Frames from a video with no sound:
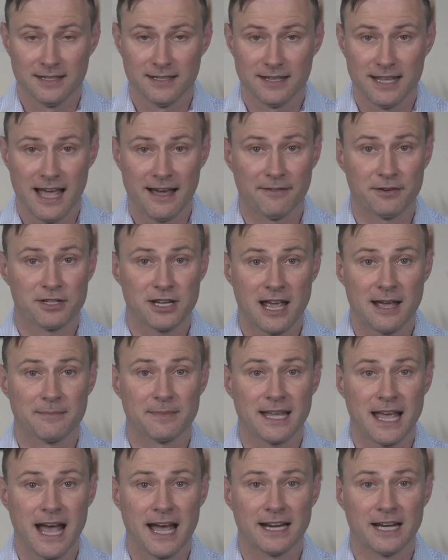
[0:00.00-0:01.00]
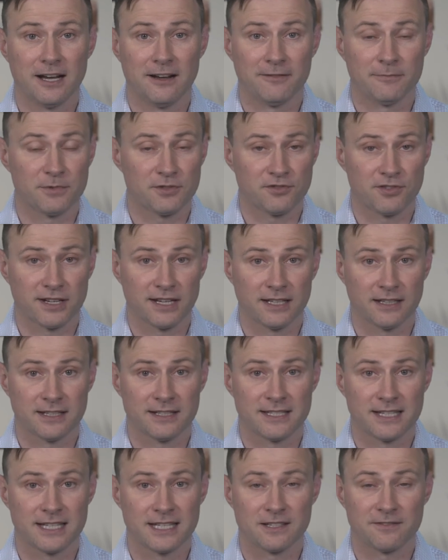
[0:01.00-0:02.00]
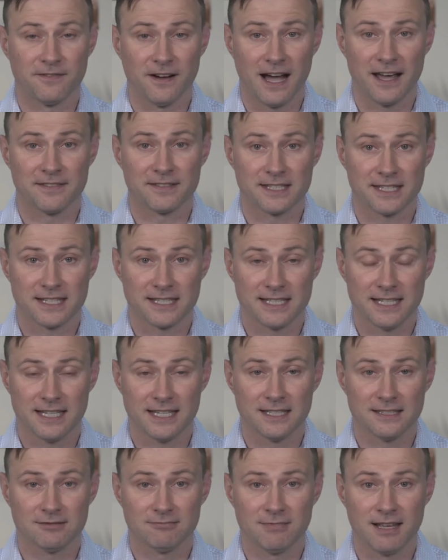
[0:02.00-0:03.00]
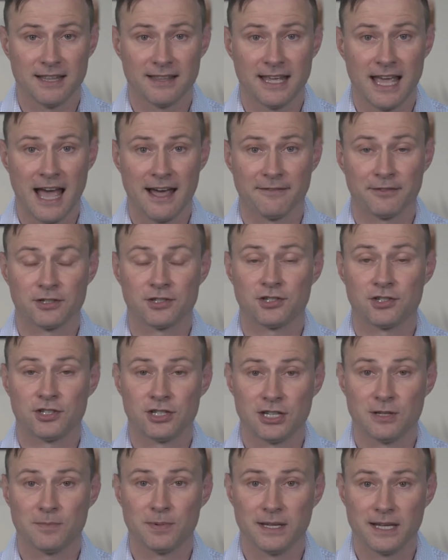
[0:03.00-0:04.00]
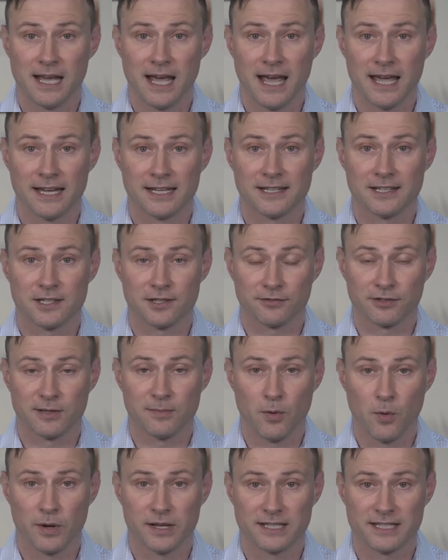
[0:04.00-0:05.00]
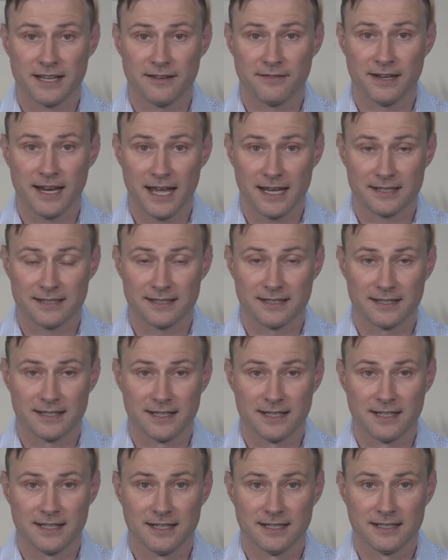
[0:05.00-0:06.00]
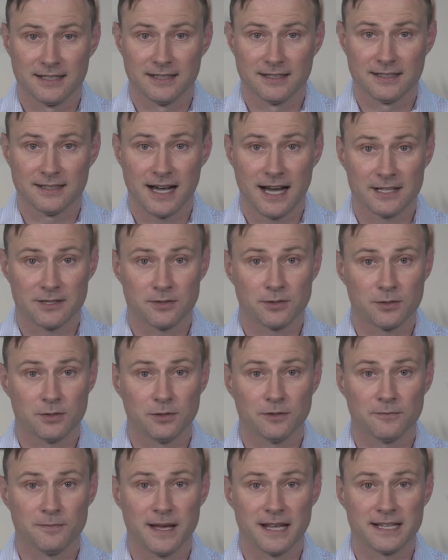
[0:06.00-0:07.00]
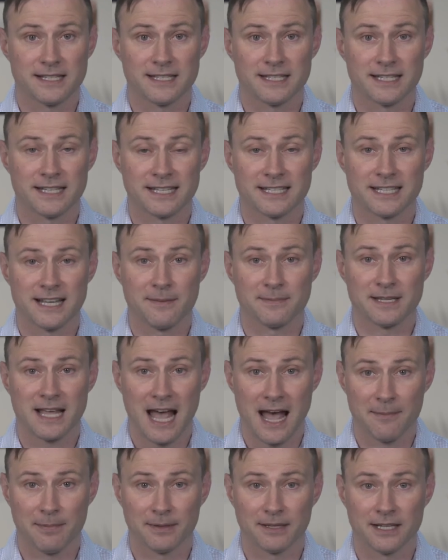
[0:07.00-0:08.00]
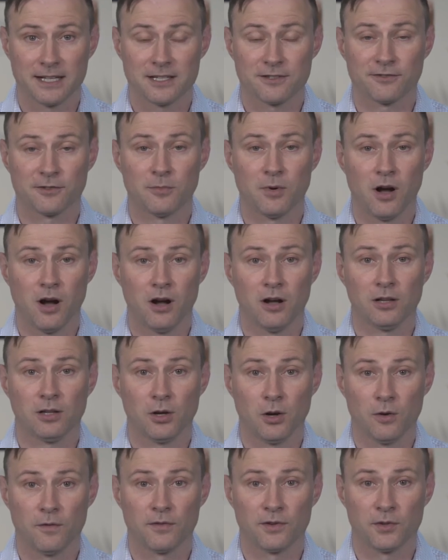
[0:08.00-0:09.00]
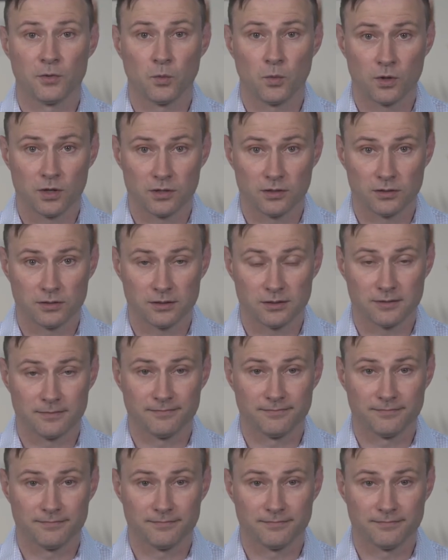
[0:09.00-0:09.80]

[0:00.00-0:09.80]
The average MCAT of matriculants is 516, and the average GPA is 3.78. Geisel School of Medicine accepts applicants from all over the world.